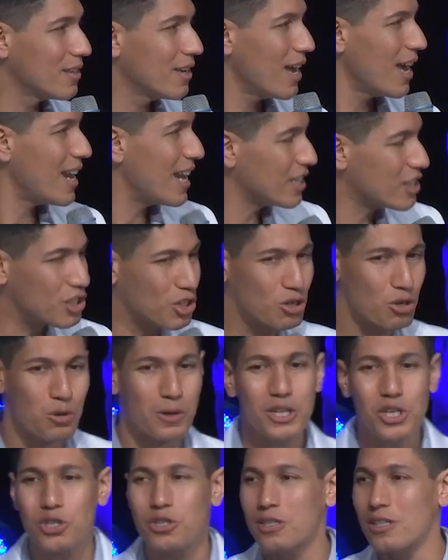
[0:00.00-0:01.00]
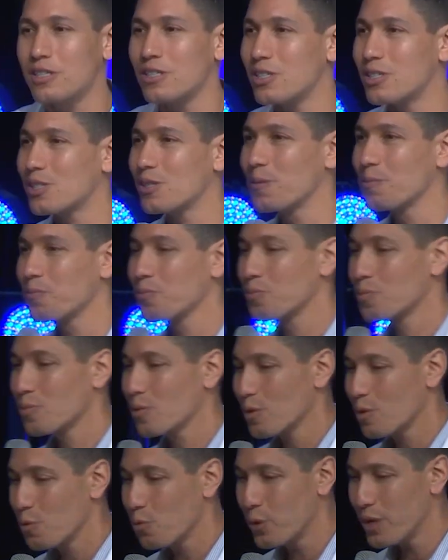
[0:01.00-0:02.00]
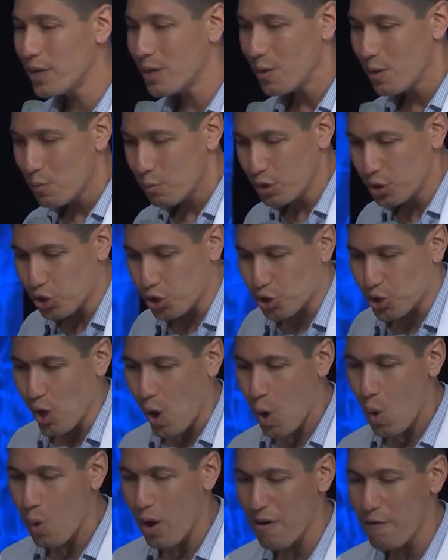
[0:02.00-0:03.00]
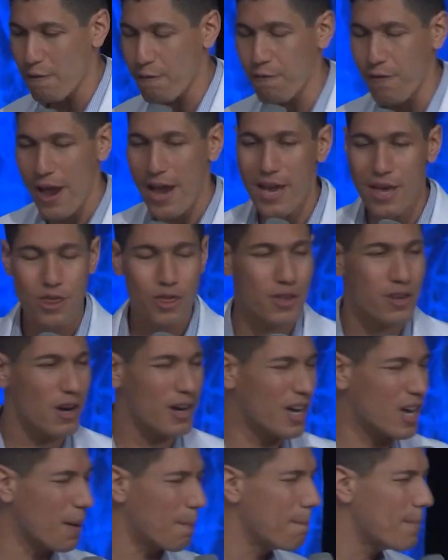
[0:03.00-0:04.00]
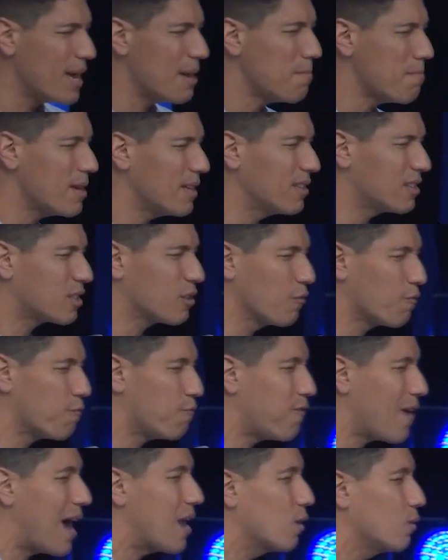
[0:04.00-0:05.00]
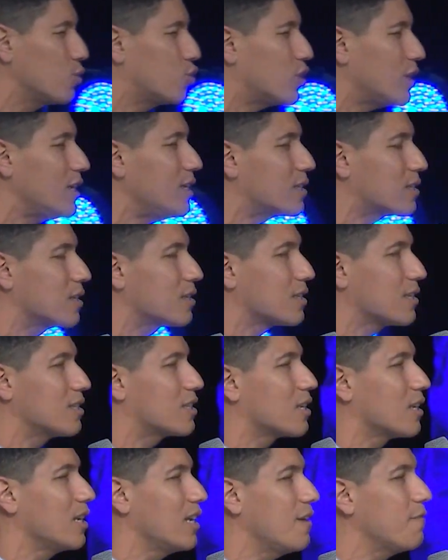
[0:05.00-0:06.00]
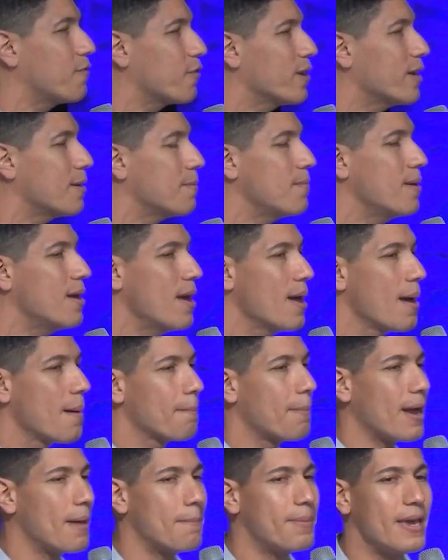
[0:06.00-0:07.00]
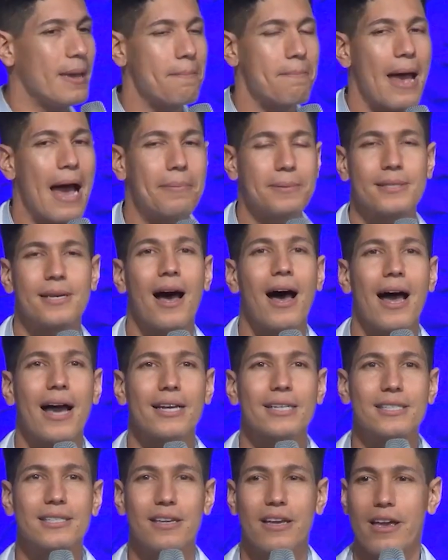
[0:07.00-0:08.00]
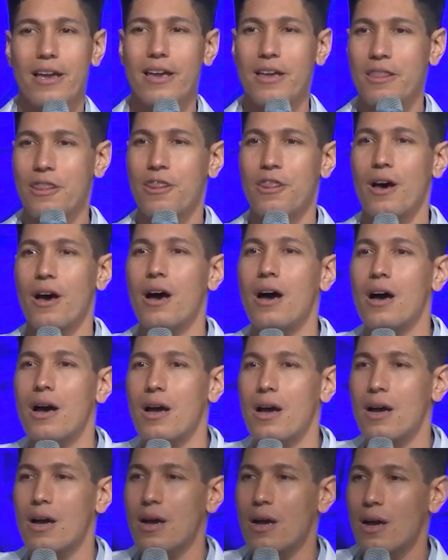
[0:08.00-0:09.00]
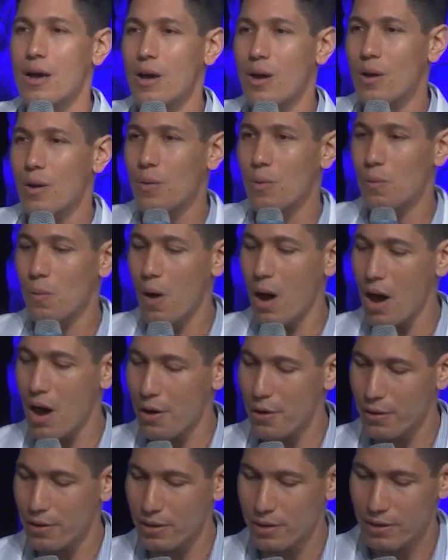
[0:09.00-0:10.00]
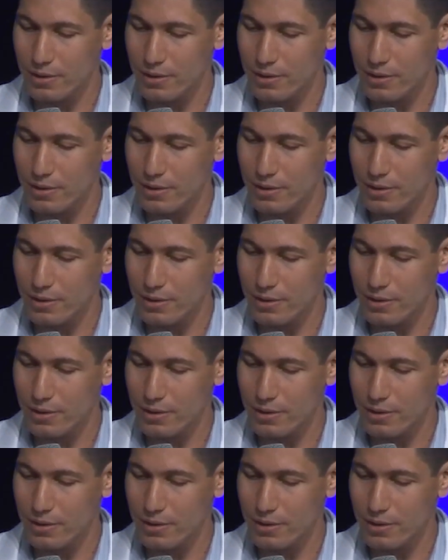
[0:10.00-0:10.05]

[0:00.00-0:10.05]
And as Christians, we, we show our faith and our commitment to follow Jesus and to live for him by being baptized in the water.